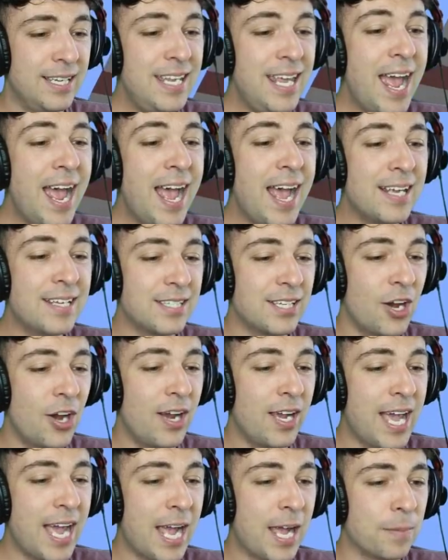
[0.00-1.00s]
Yes!
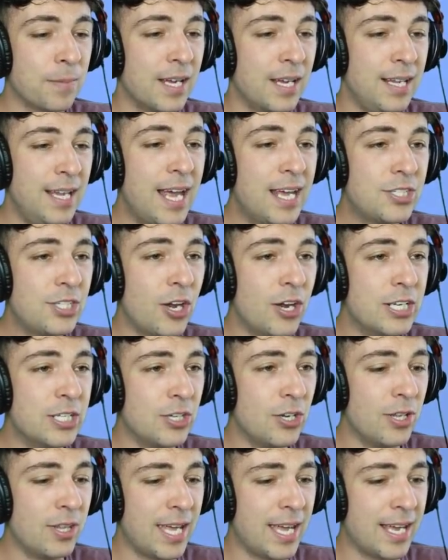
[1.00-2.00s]
Okay, let's go and
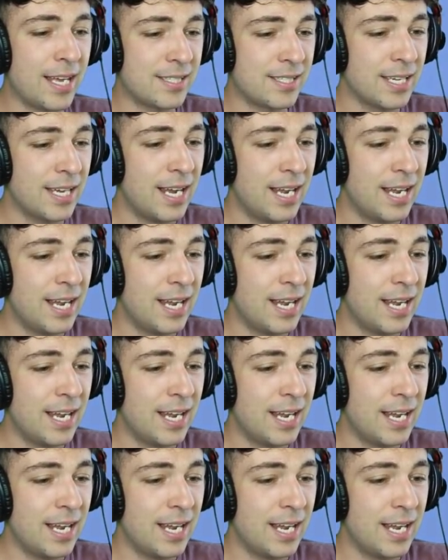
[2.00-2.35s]
do this.